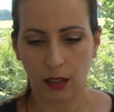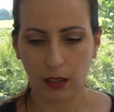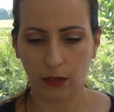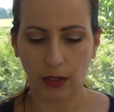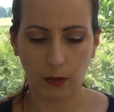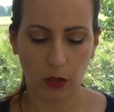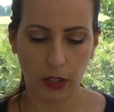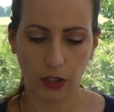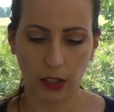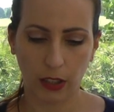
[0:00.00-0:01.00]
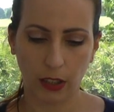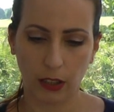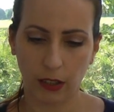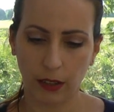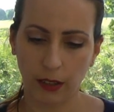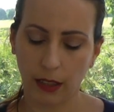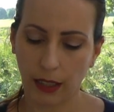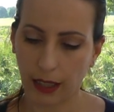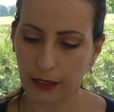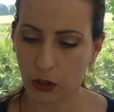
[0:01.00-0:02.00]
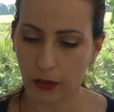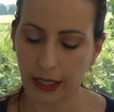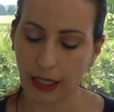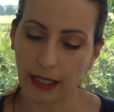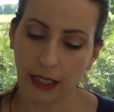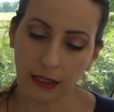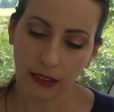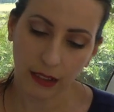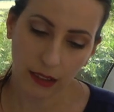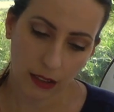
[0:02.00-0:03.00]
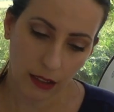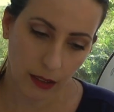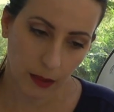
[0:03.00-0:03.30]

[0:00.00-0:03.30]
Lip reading: if I'm watching here, so I got this